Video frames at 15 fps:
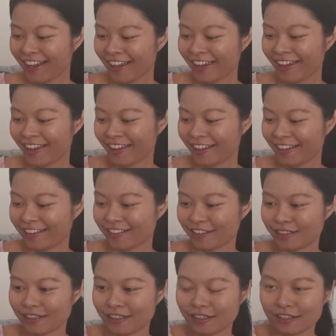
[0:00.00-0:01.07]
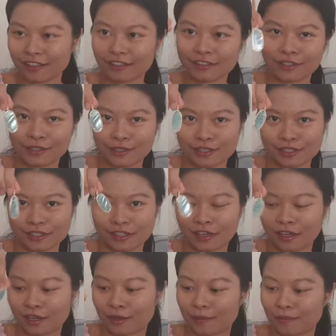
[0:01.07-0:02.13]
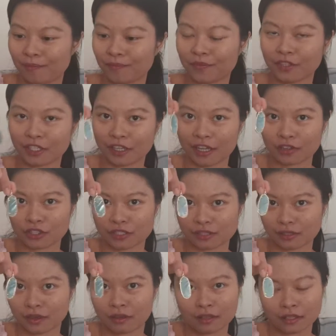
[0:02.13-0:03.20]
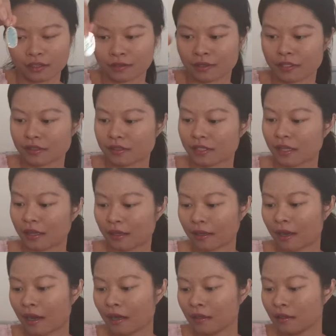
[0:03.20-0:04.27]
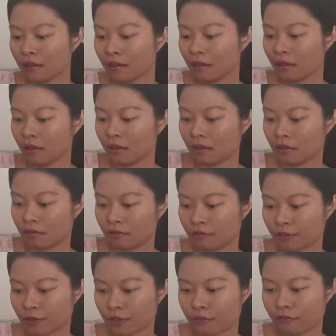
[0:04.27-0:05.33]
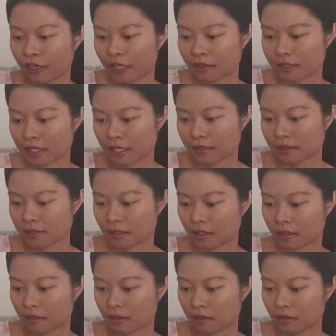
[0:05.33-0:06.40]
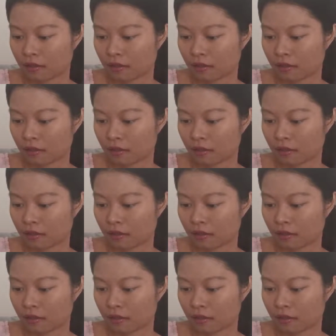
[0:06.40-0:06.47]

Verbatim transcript: And there's the Kendra Scott earrings that I got for Valentine's Day.